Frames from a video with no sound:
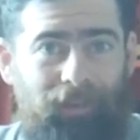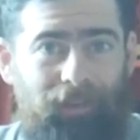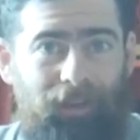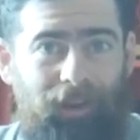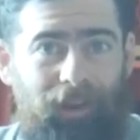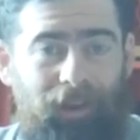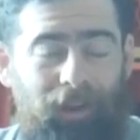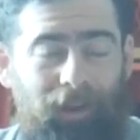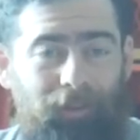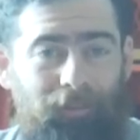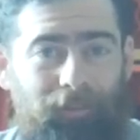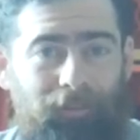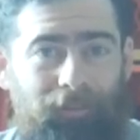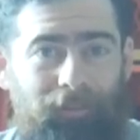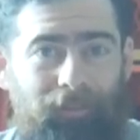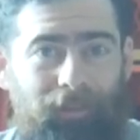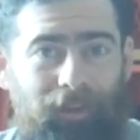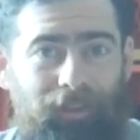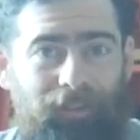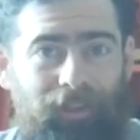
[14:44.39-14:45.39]

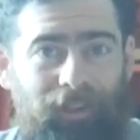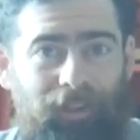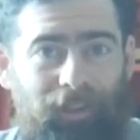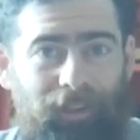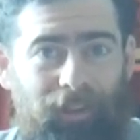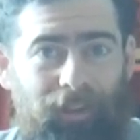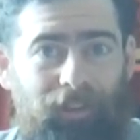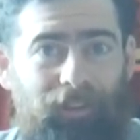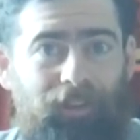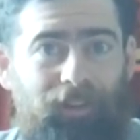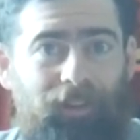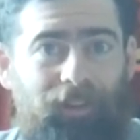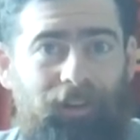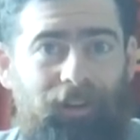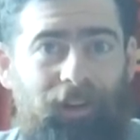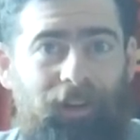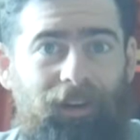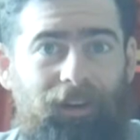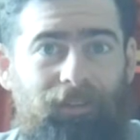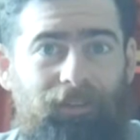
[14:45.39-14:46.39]
articulation
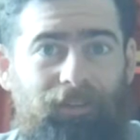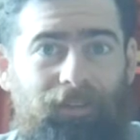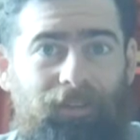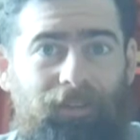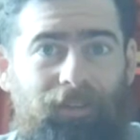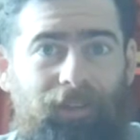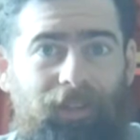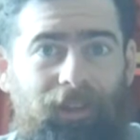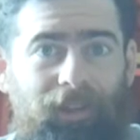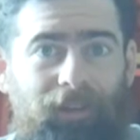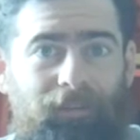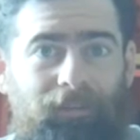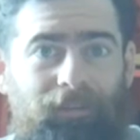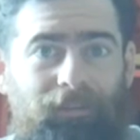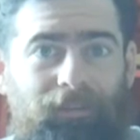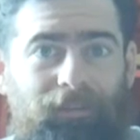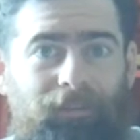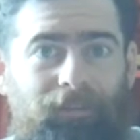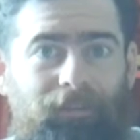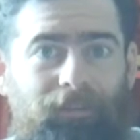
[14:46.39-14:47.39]
of the
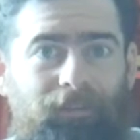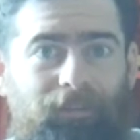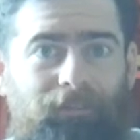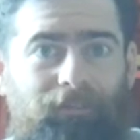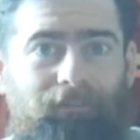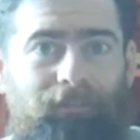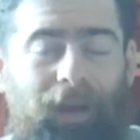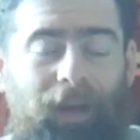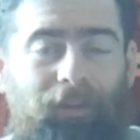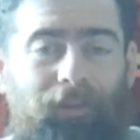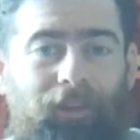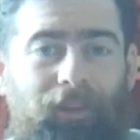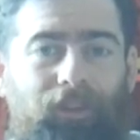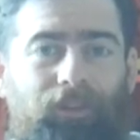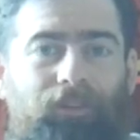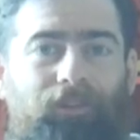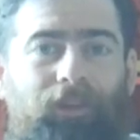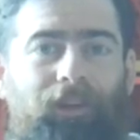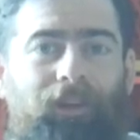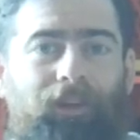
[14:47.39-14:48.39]
boundless
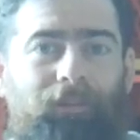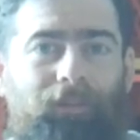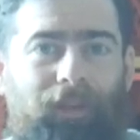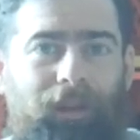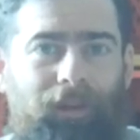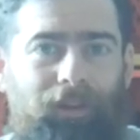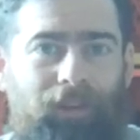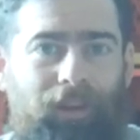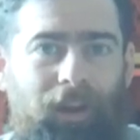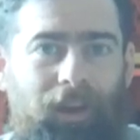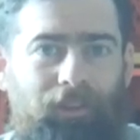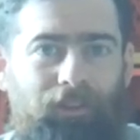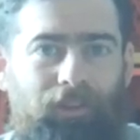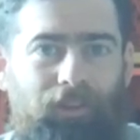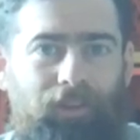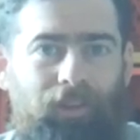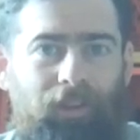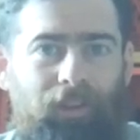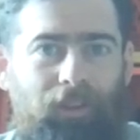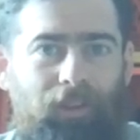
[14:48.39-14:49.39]
freedom that is
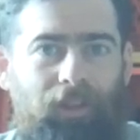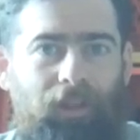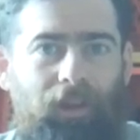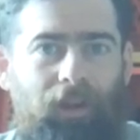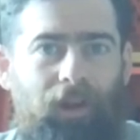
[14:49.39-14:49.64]
consciousness.